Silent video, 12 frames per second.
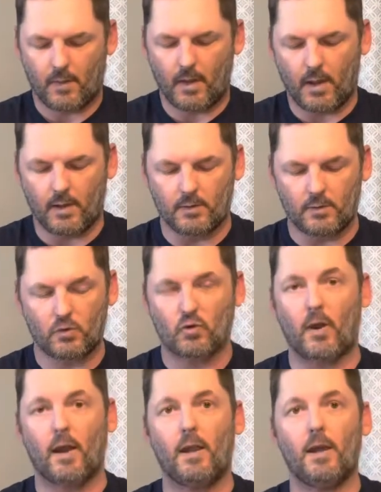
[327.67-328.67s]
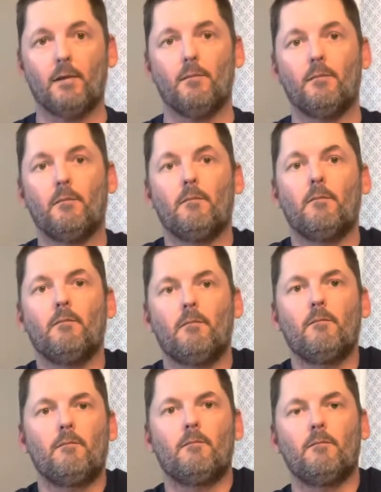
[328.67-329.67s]
and try again.
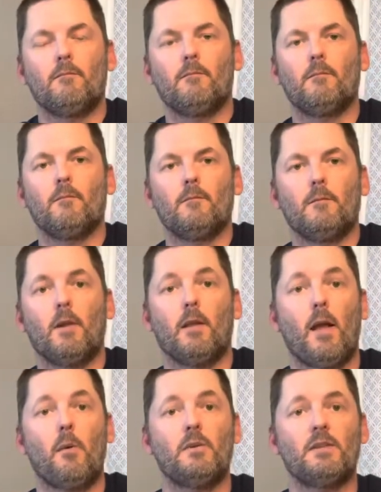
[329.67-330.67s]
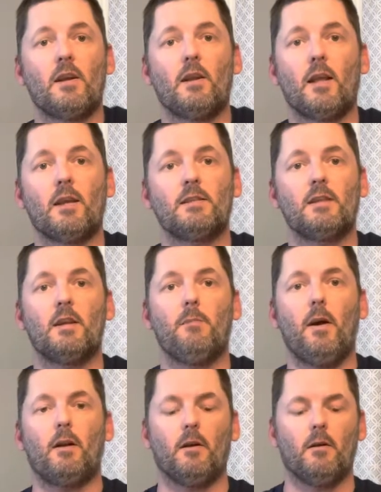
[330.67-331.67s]
Now that one sounded like it seated
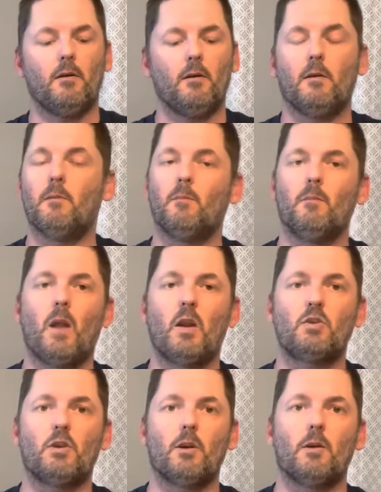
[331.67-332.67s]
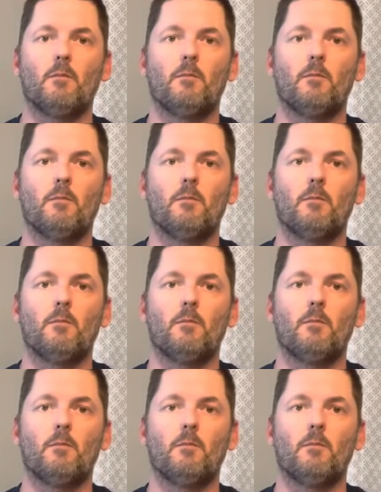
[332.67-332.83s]
better. Not sure.